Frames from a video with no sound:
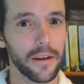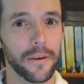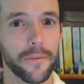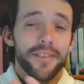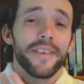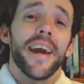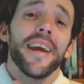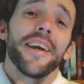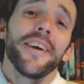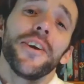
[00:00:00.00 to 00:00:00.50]

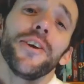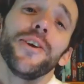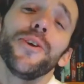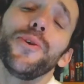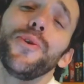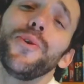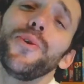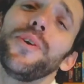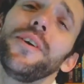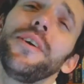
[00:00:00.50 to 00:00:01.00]
Thank
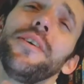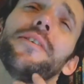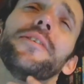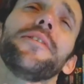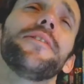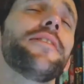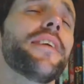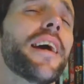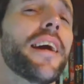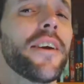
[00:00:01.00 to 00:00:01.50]
you,
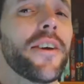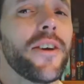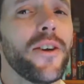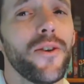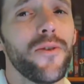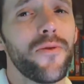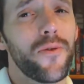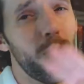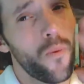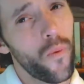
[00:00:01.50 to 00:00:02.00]
thank
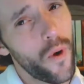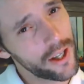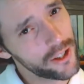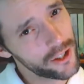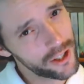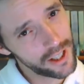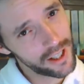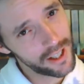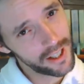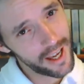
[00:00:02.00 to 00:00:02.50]
you for
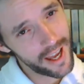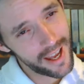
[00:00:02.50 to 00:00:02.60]
watching